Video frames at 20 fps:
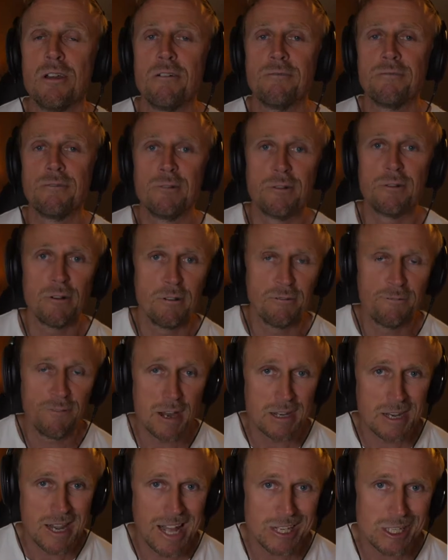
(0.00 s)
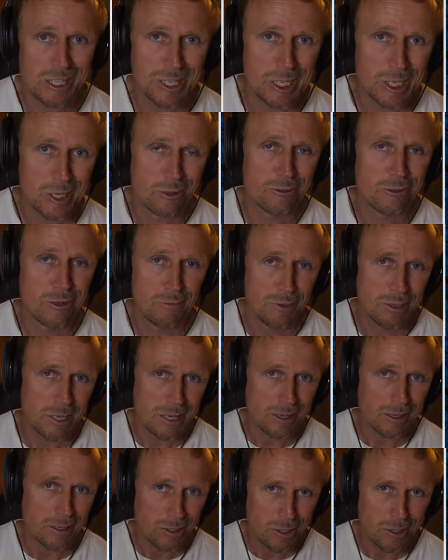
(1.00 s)
for financially
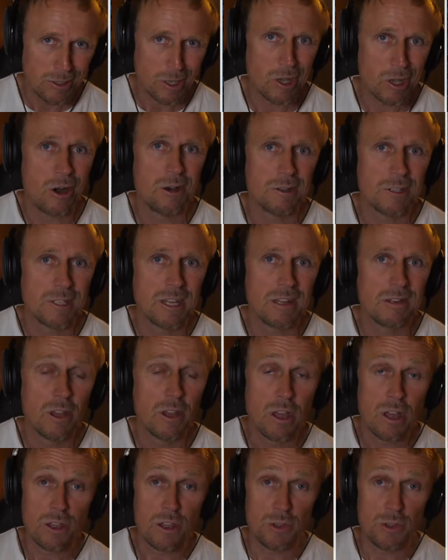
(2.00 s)
contributing to the content.